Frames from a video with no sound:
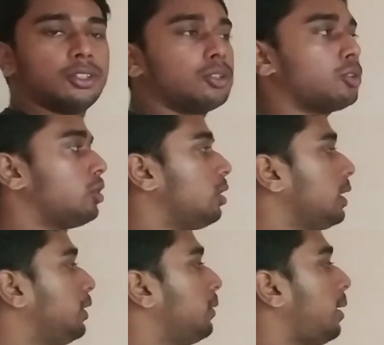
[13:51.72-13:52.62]
So
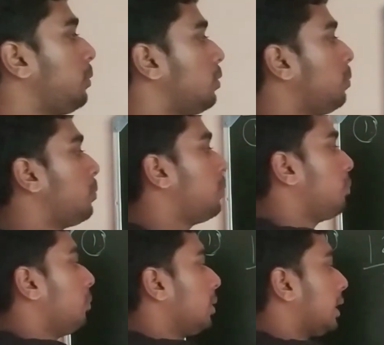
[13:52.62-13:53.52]
you have to
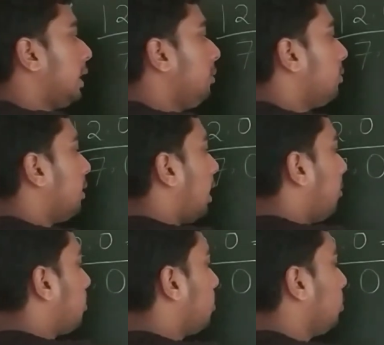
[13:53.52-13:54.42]
keep
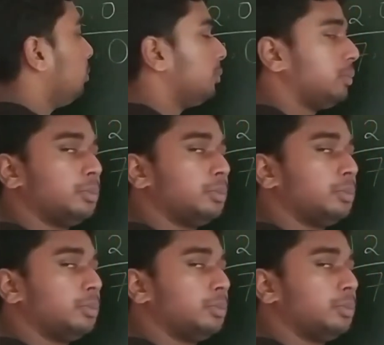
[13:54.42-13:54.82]
up to